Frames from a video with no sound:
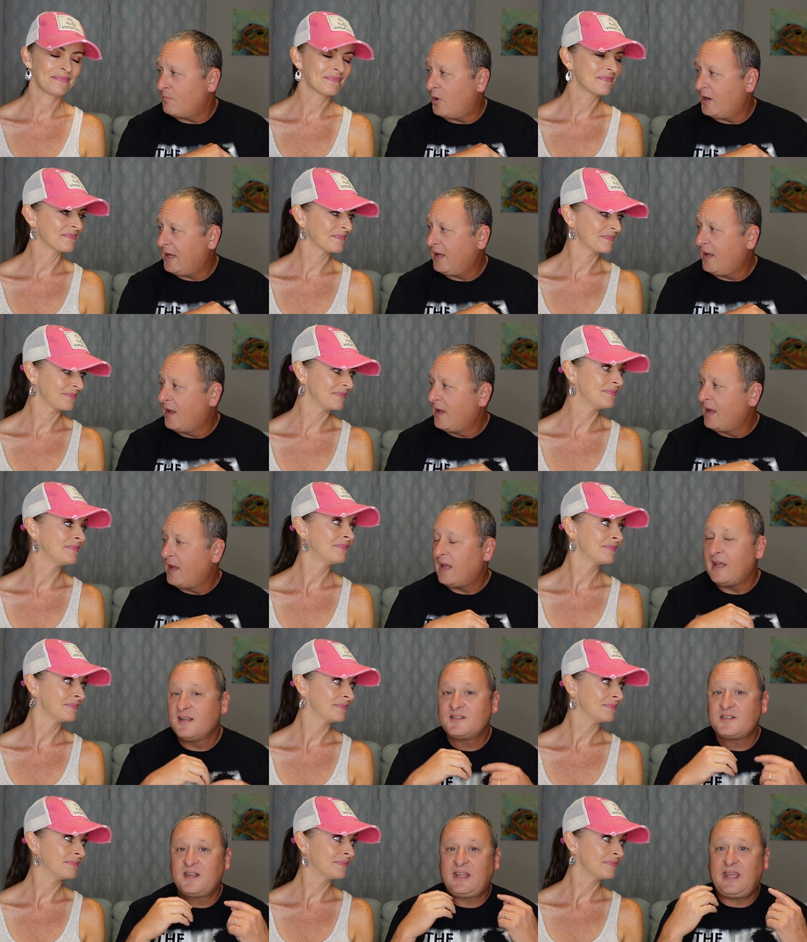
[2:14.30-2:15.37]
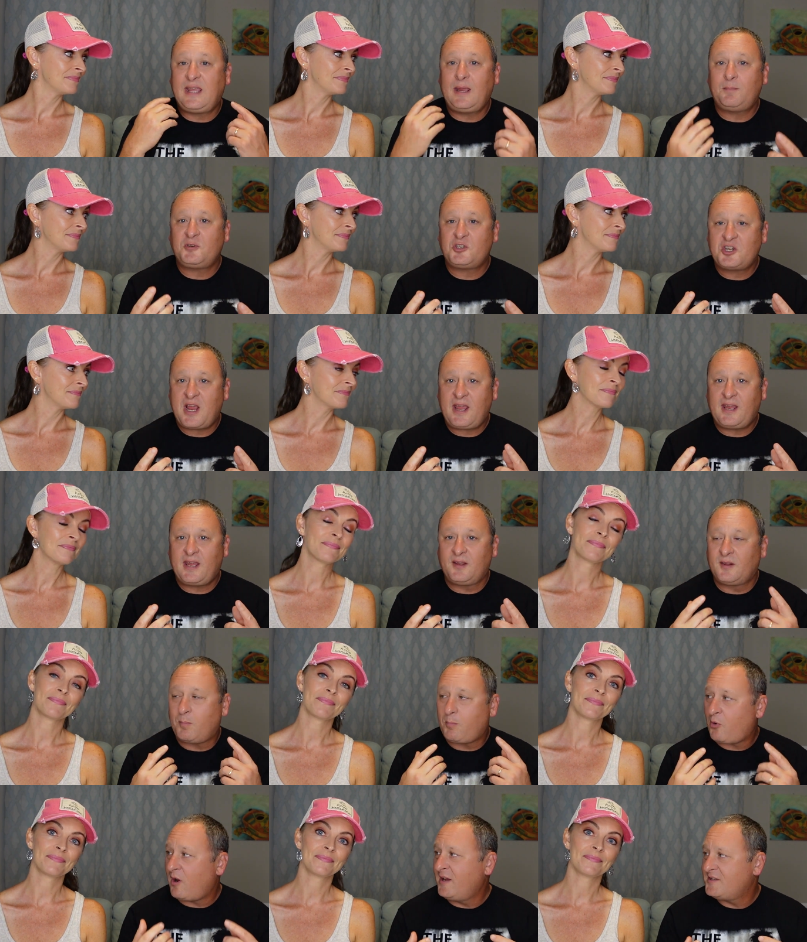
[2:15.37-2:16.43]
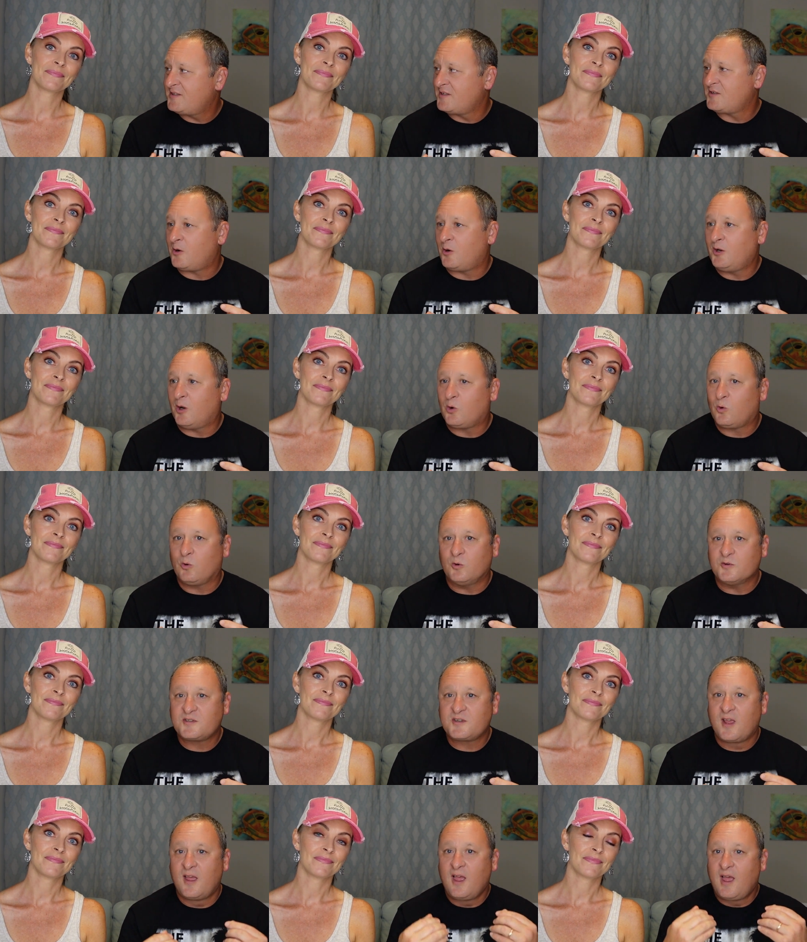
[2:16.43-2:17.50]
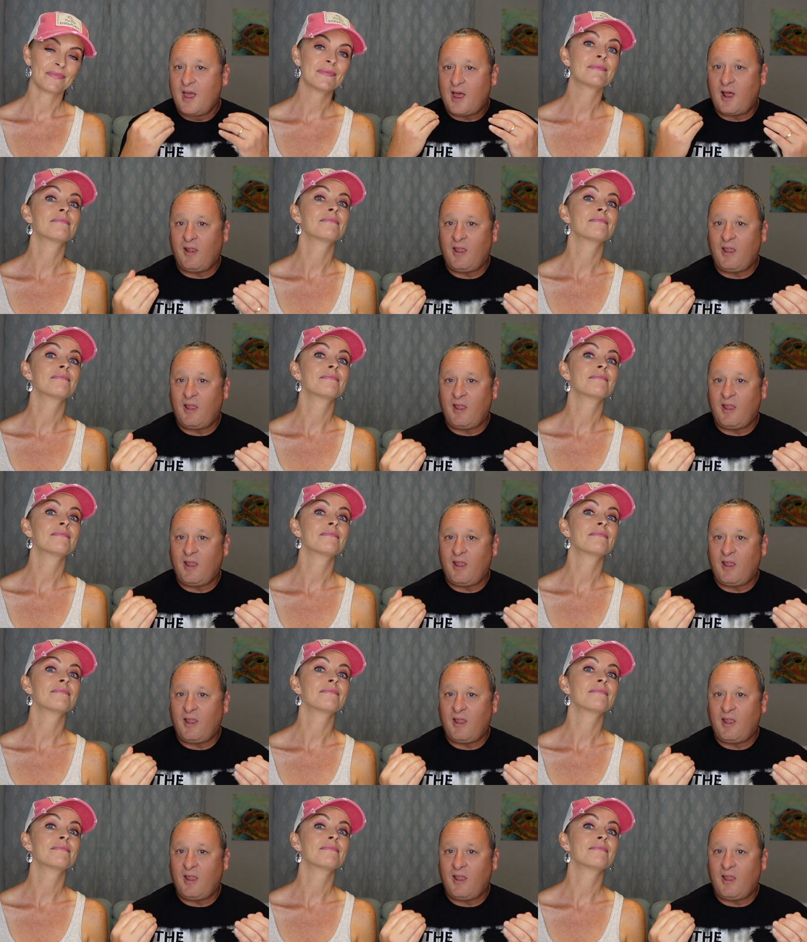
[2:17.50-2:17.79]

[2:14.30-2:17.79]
Speaker 1: money is to keep checking the prices on your cruise. A